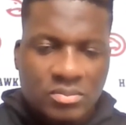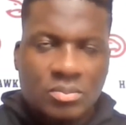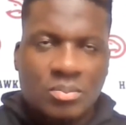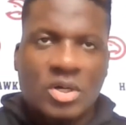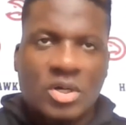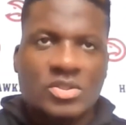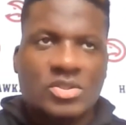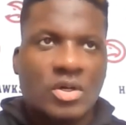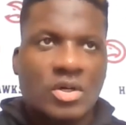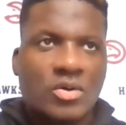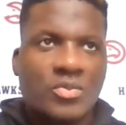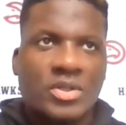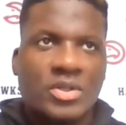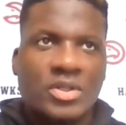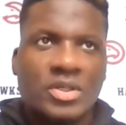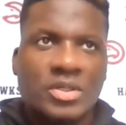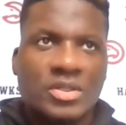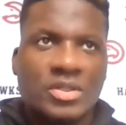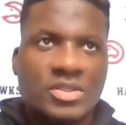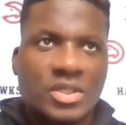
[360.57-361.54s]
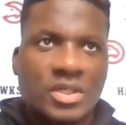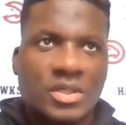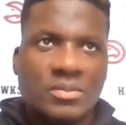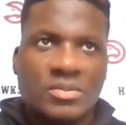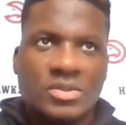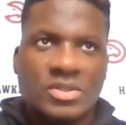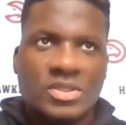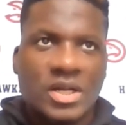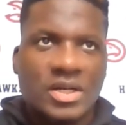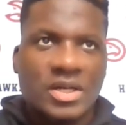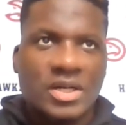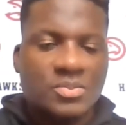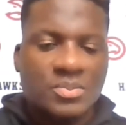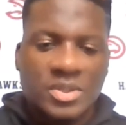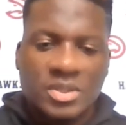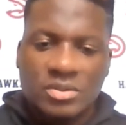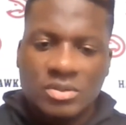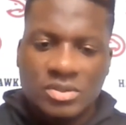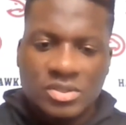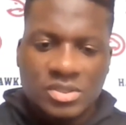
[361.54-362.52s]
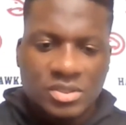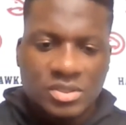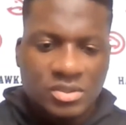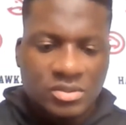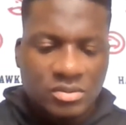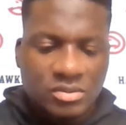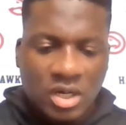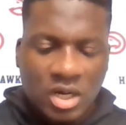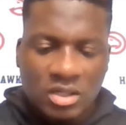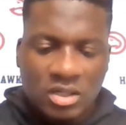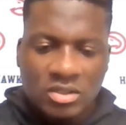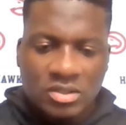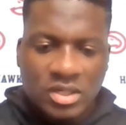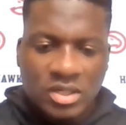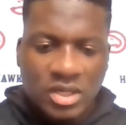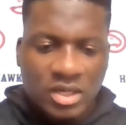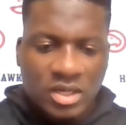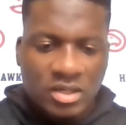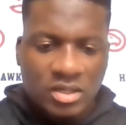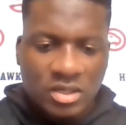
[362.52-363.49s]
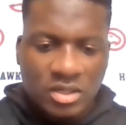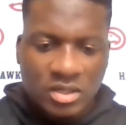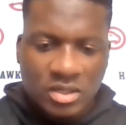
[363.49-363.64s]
Bucks are a really good team. Giannis, Middleton, Holiday,